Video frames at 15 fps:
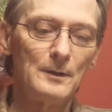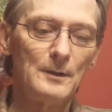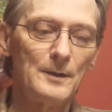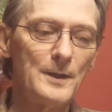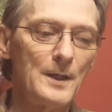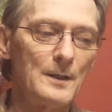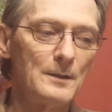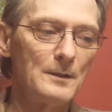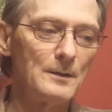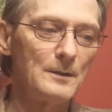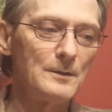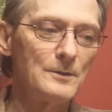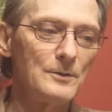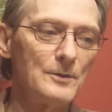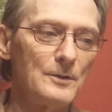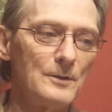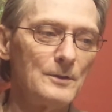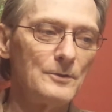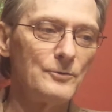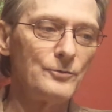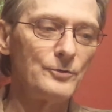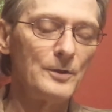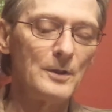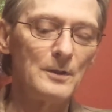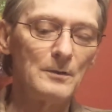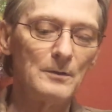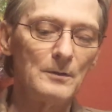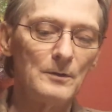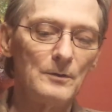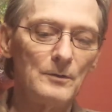Then
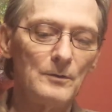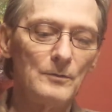sin